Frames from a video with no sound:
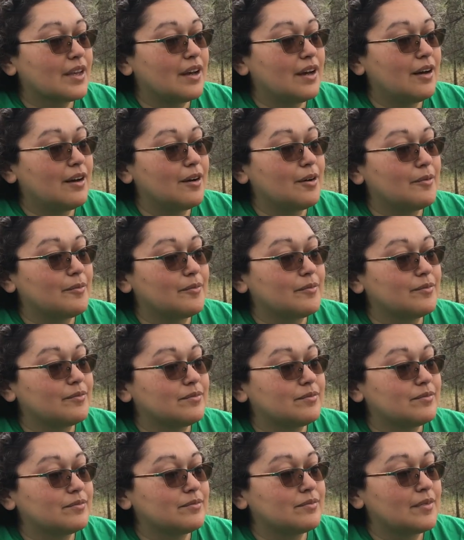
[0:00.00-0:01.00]

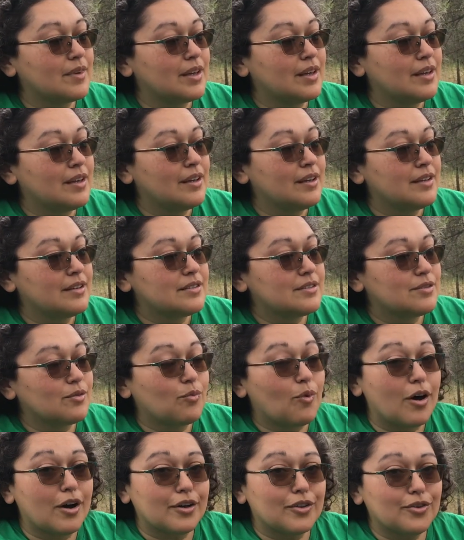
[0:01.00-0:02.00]
to
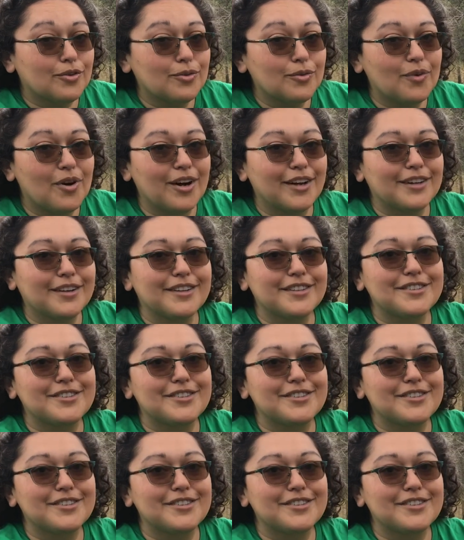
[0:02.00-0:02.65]
walk through water,